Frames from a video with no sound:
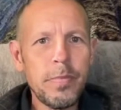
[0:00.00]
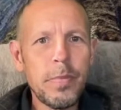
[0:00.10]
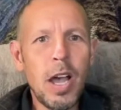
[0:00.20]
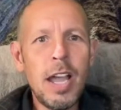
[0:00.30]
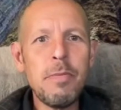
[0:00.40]

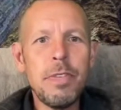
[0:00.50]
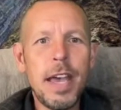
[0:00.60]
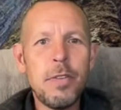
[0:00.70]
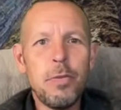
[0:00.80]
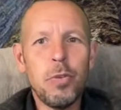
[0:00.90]
I'm
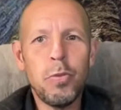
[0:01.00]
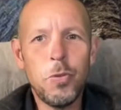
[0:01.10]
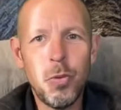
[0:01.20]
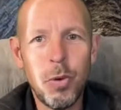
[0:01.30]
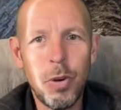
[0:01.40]
thankful
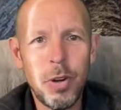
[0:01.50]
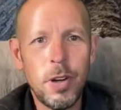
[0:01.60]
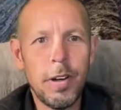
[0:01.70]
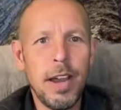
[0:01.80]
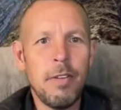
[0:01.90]

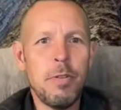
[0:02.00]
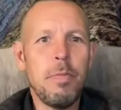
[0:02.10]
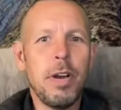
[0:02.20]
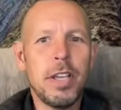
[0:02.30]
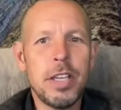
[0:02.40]
for
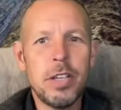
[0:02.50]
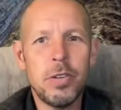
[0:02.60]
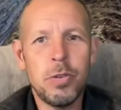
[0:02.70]
everybody